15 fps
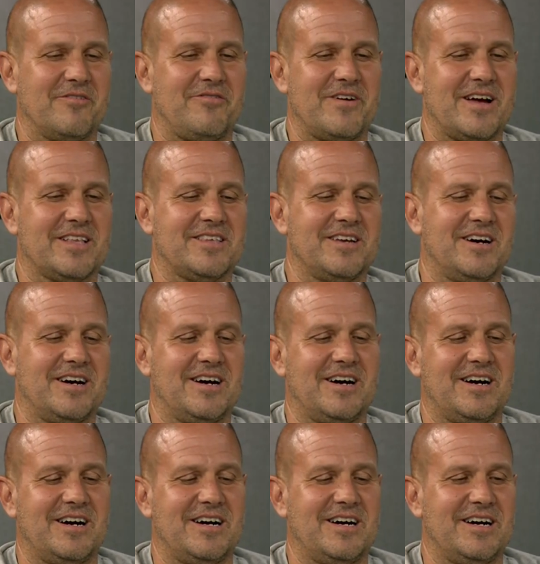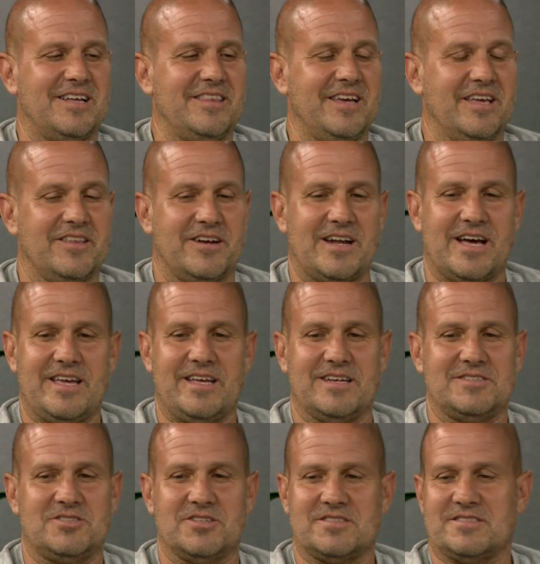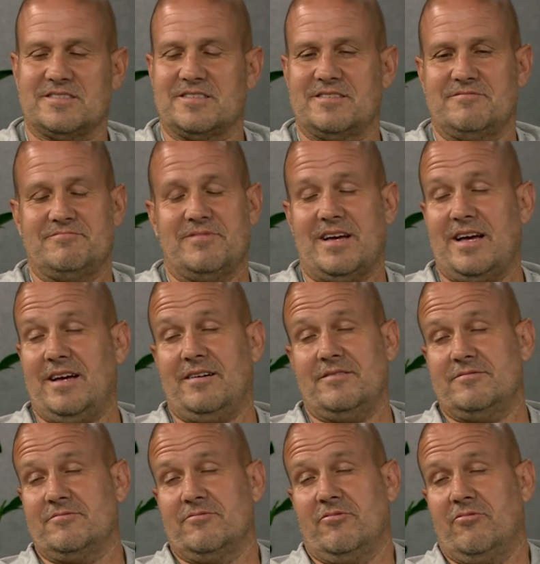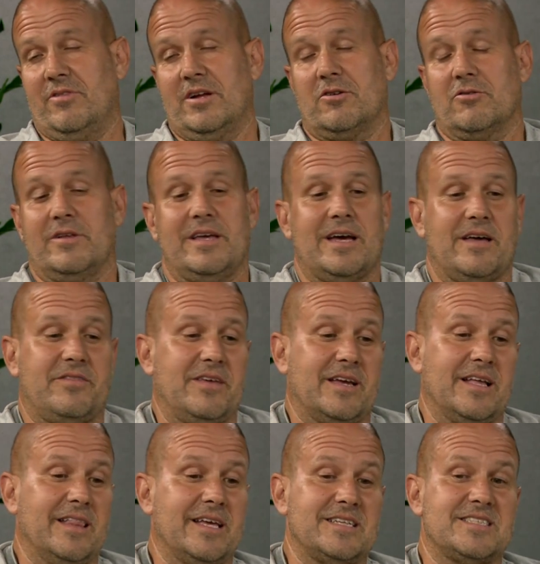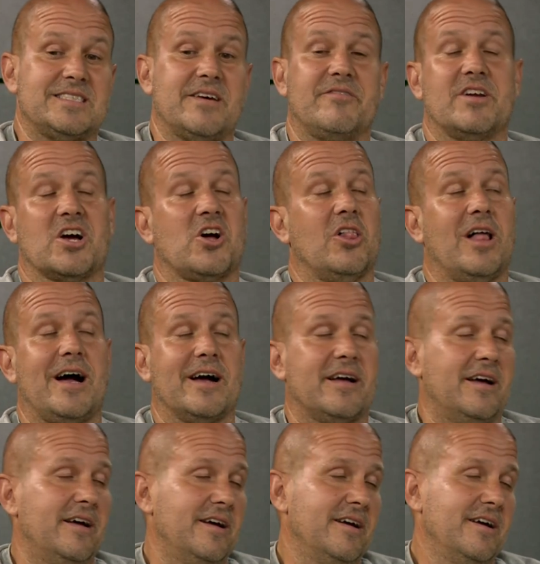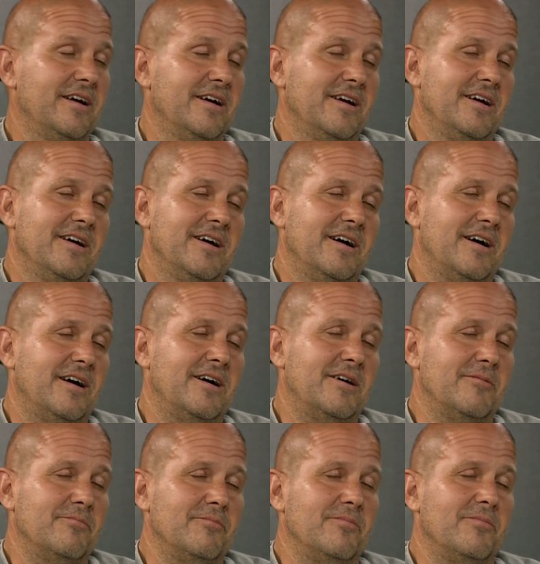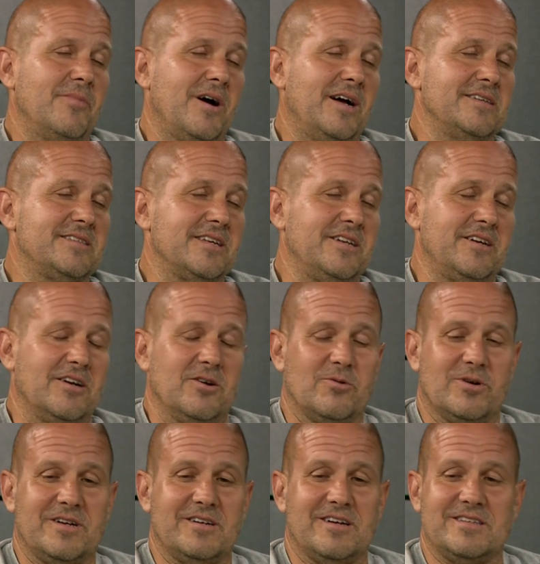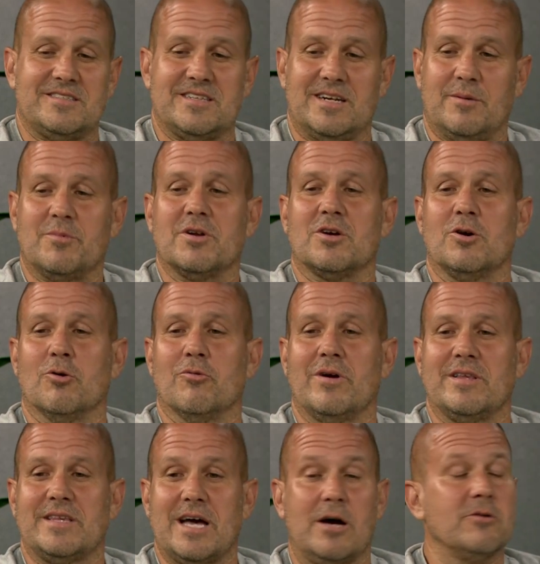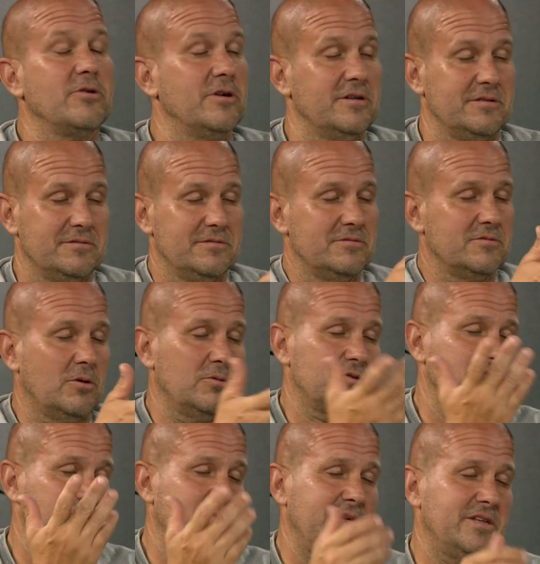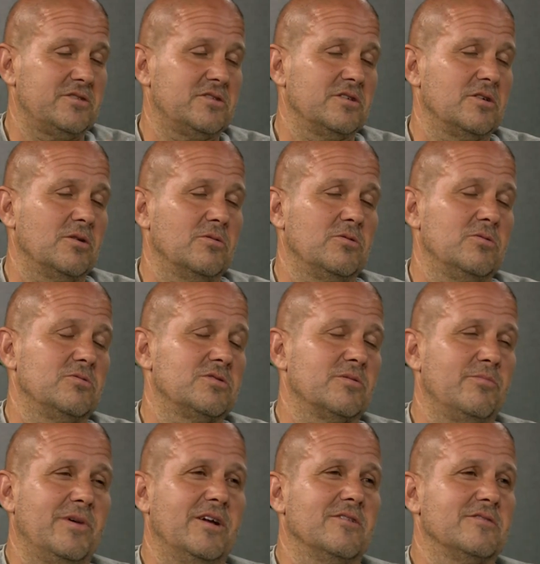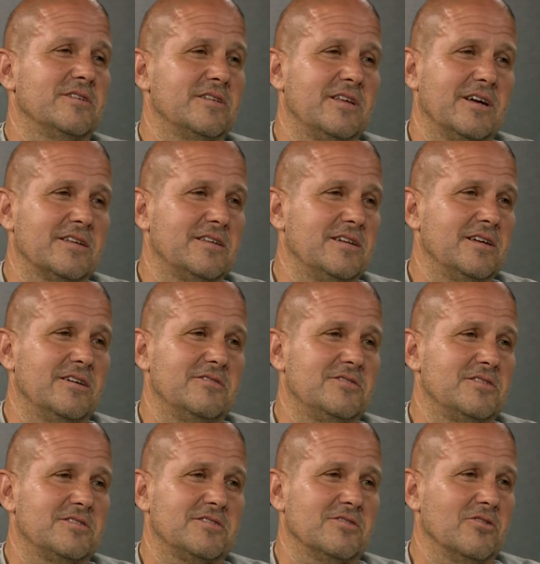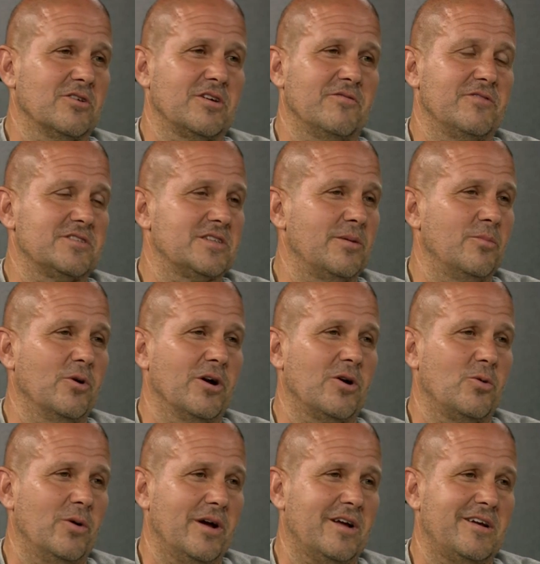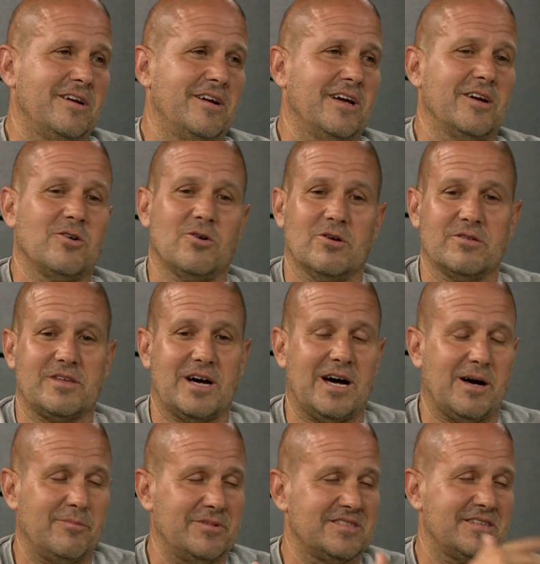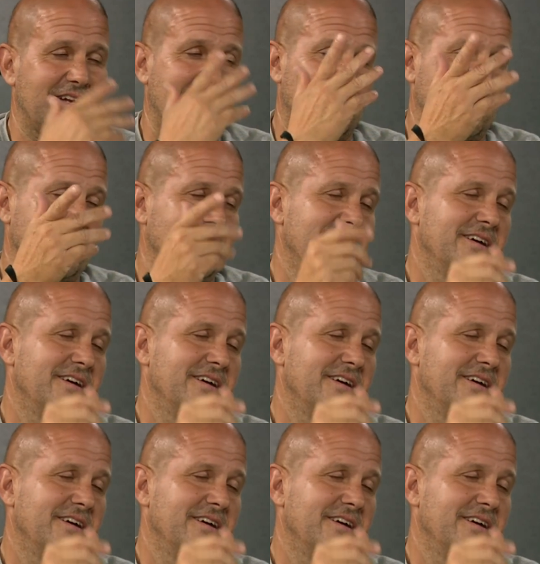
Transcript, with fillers: fact, uh, the other night, just uh, literally, I think at like seven o'clock, um, I said, you know what? I said I'm going to go run down to Ocean Beach and go do some metal detecting. I was just looking for somewhere quick, and I called Tom and said, hey.